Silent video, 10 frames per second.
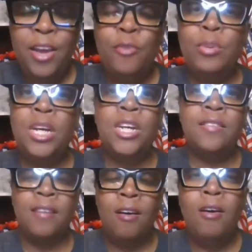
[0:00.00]
which
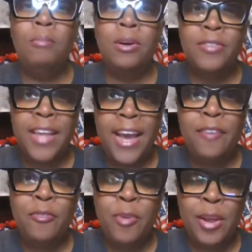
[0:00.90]
is almost
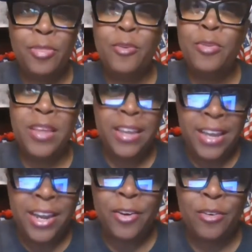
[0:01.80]
halfway through the
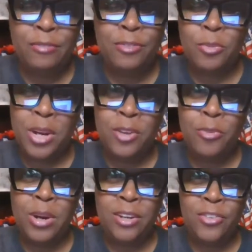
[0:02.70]
year of
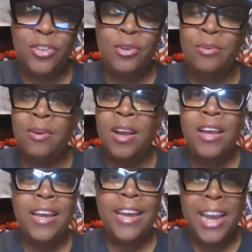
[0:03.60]
2022.
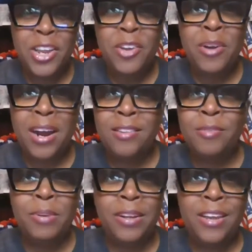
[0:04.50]
Can you guys
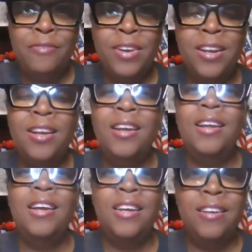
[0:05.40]
believe it? It
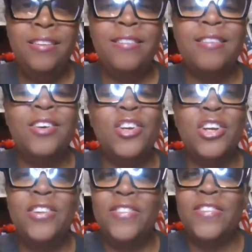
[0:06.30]
is
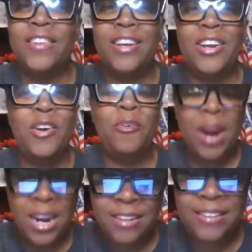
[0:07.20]
just
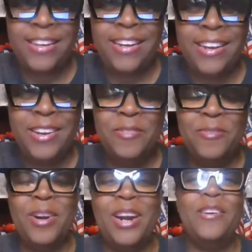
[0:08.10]
crazy.
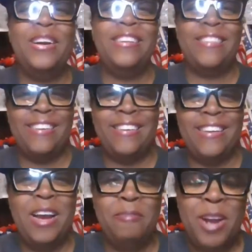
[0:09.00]
Where is the
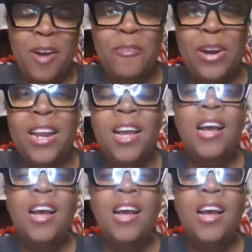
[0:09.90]
time going?